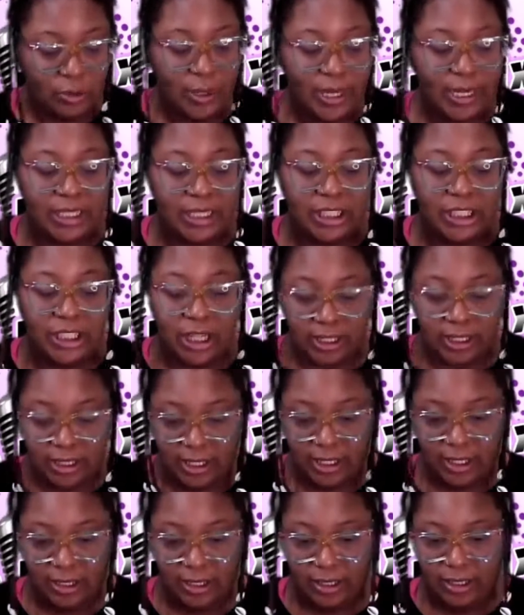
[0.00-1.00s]

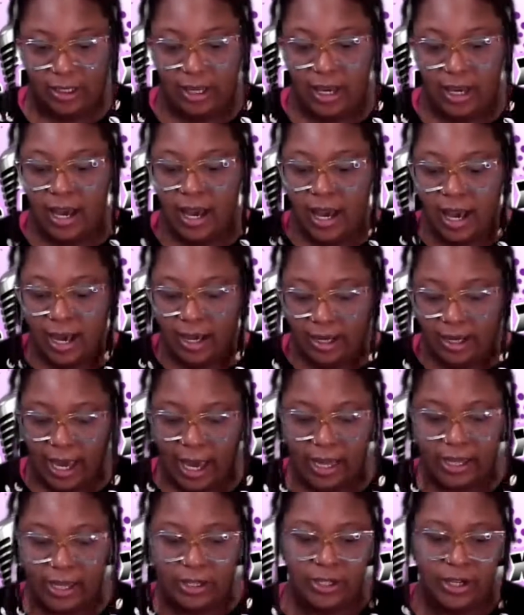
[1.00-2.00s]
injustice, a
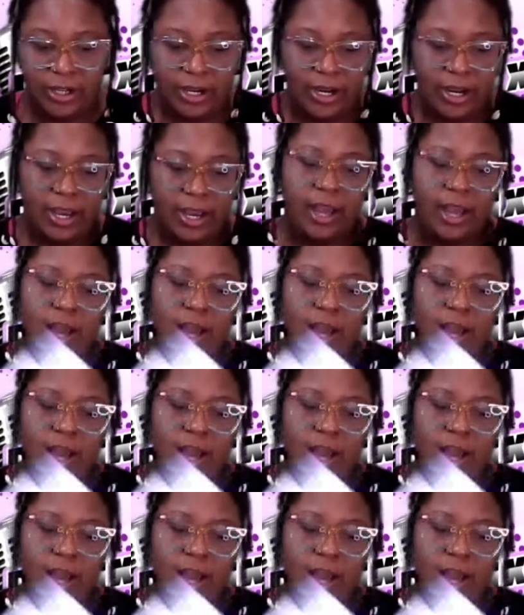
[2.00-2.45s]
calendar